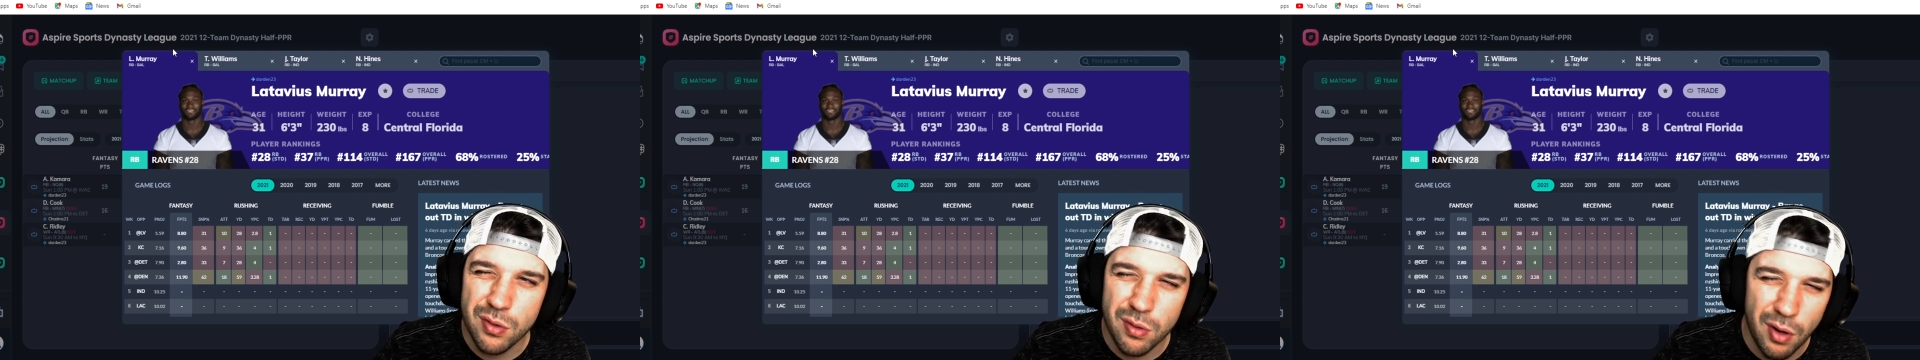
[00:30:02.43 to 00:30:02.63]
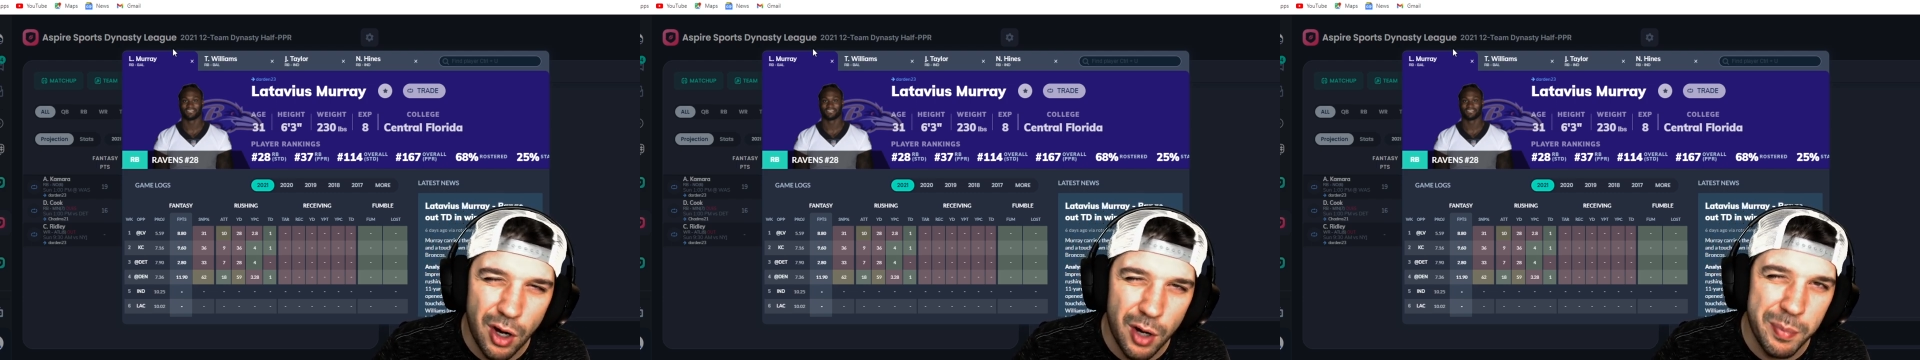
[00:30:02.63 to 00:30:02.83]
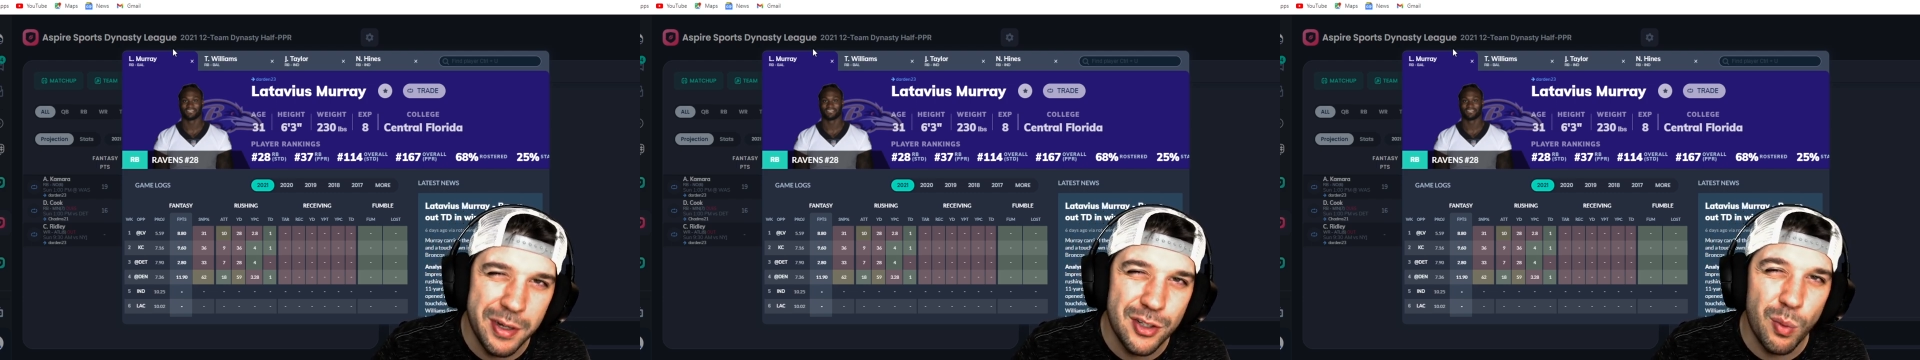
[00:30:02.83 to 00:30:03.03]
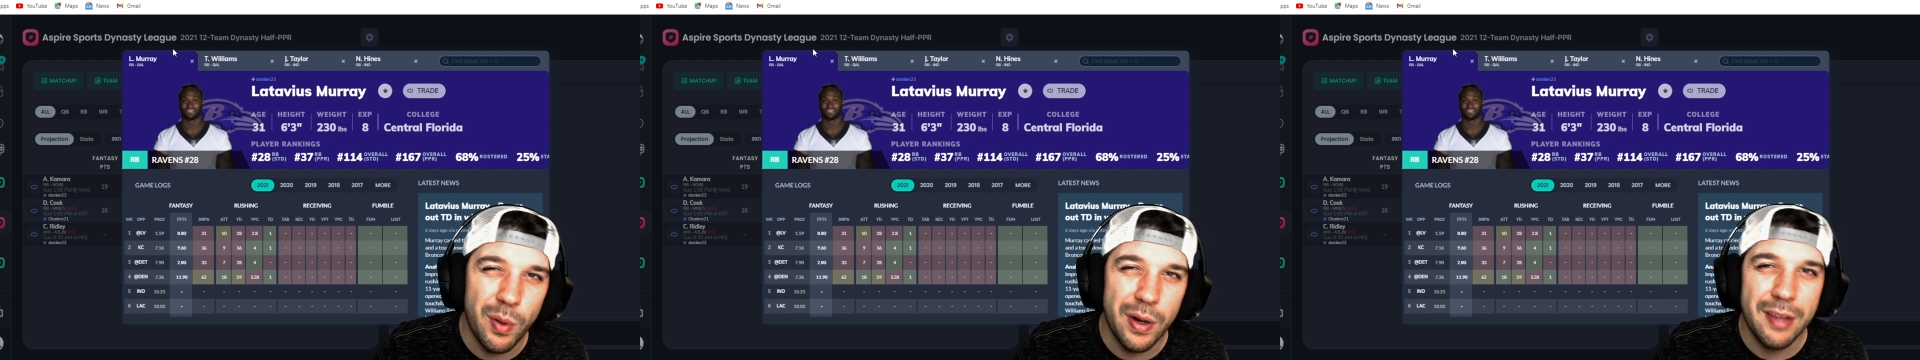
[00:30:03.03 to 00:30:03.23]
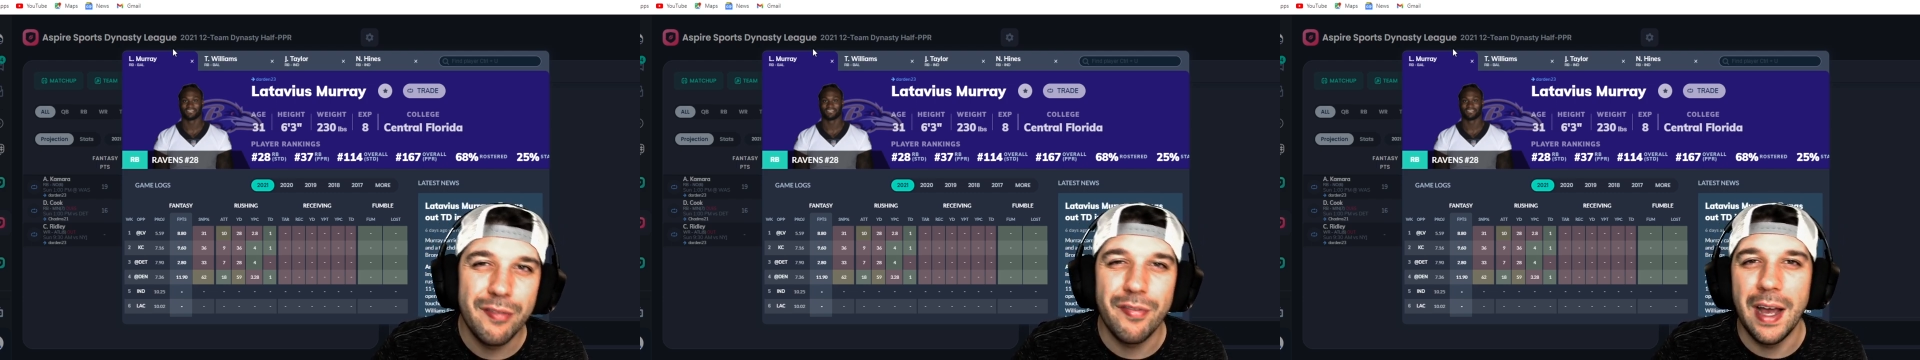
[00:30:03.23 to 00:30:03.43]
RB
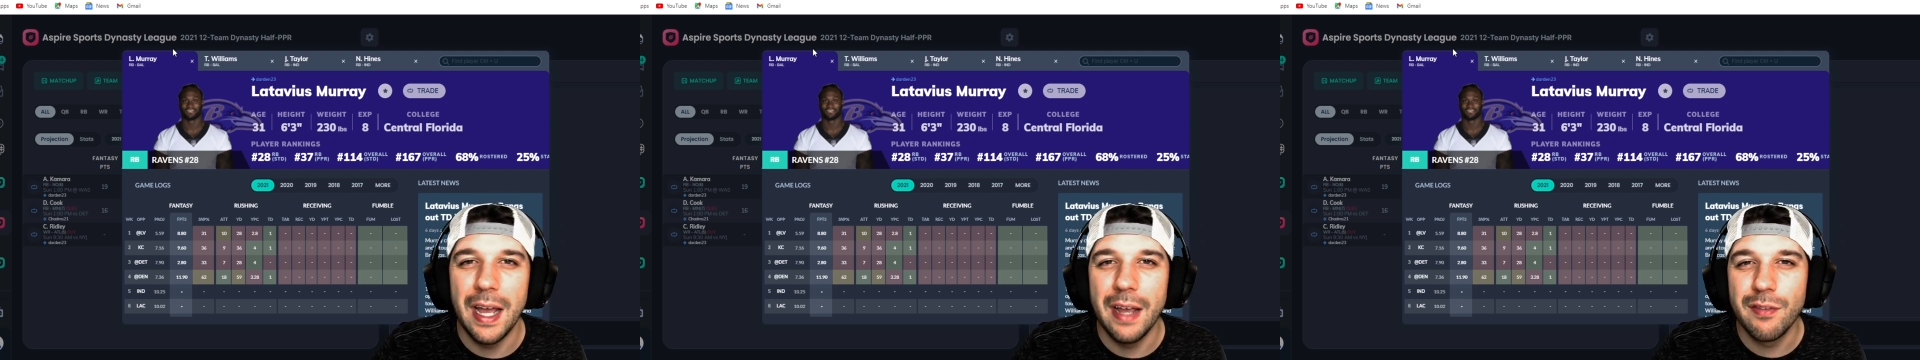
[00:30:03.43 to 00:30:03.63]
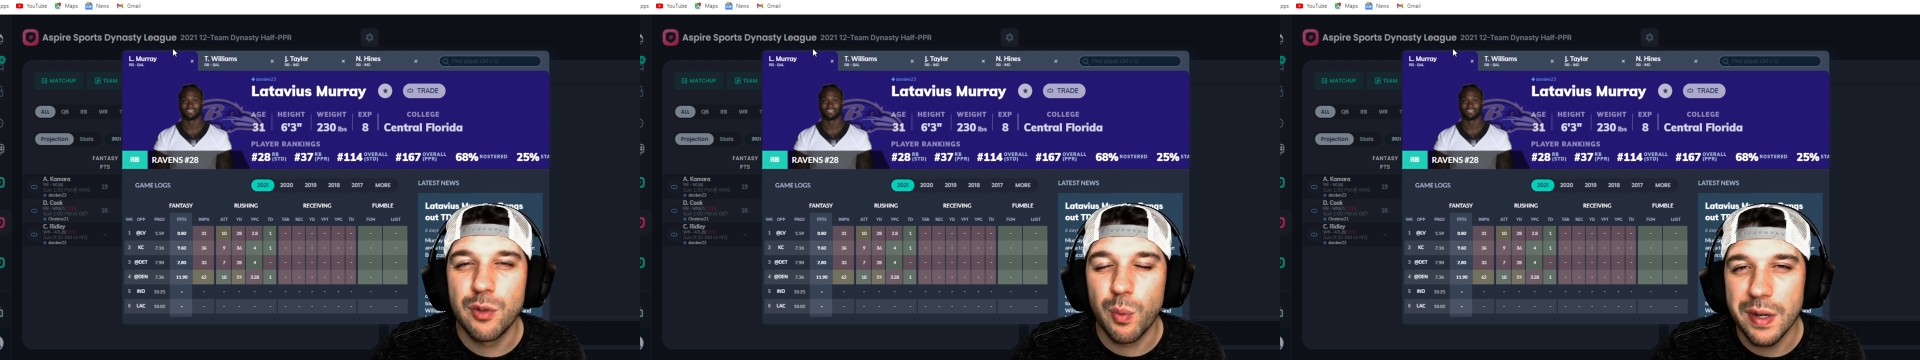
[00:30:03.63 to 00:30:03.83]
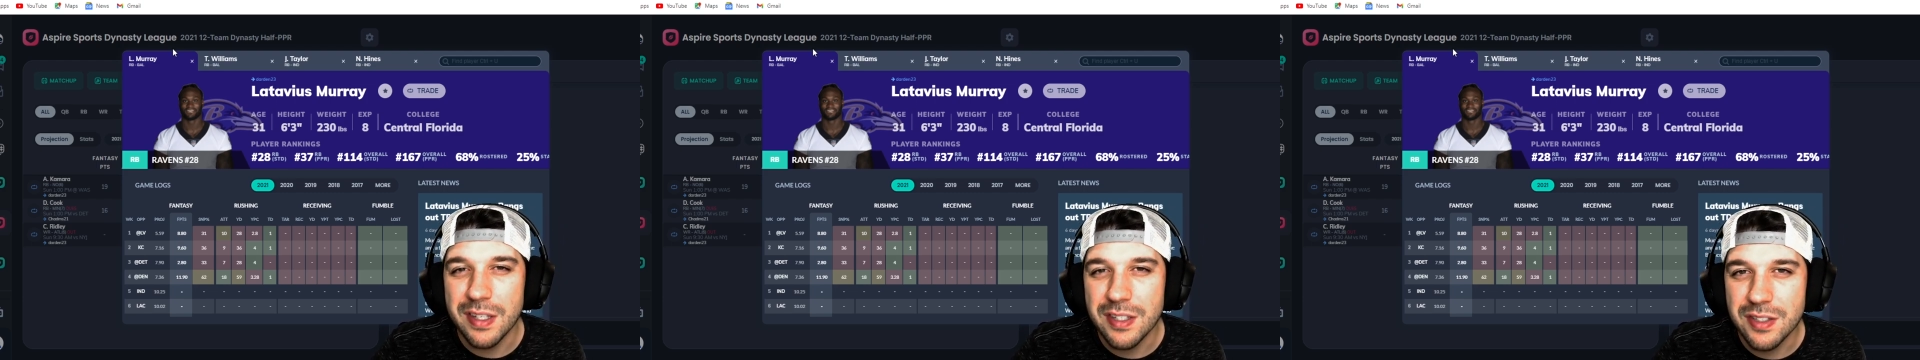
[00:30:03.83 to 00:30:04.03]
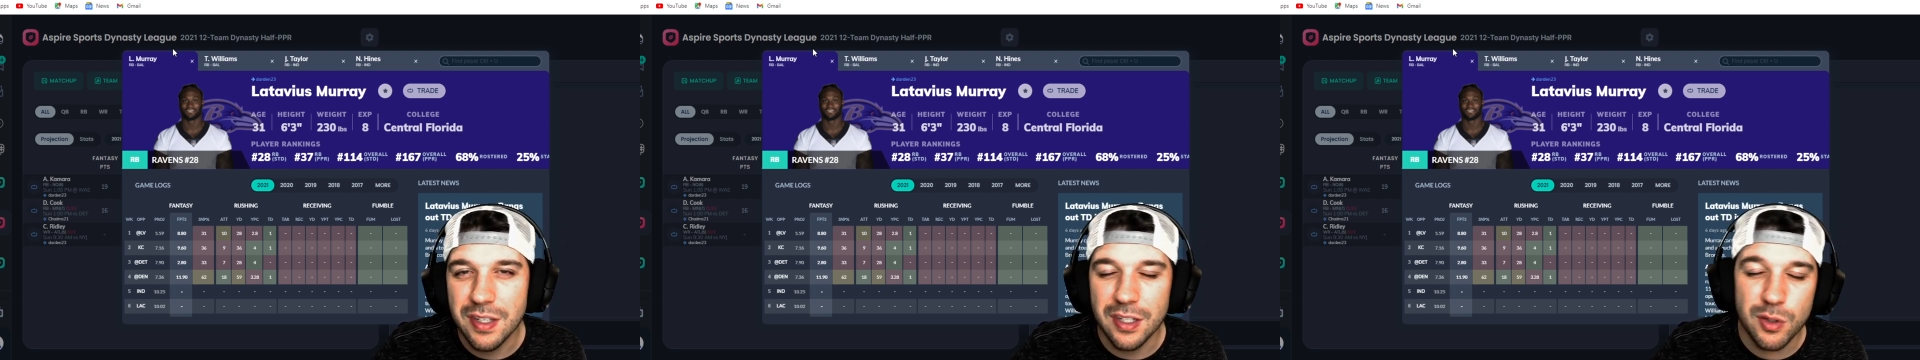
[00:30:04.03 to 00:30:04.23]
25, 26,